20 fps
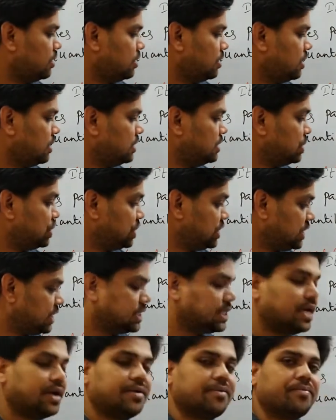is
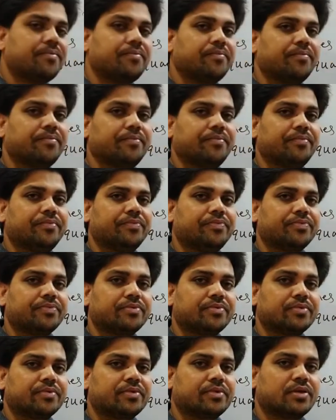theta.
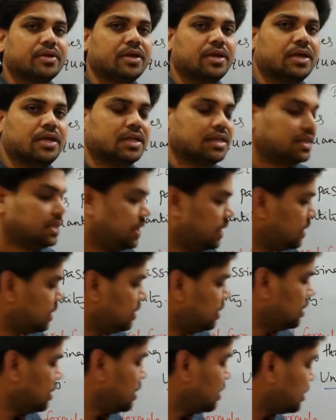
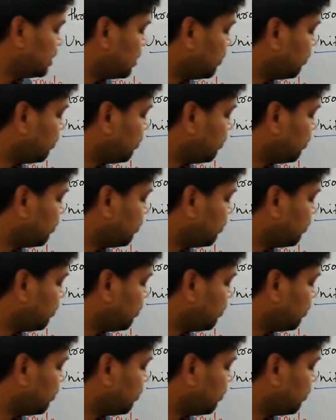Then the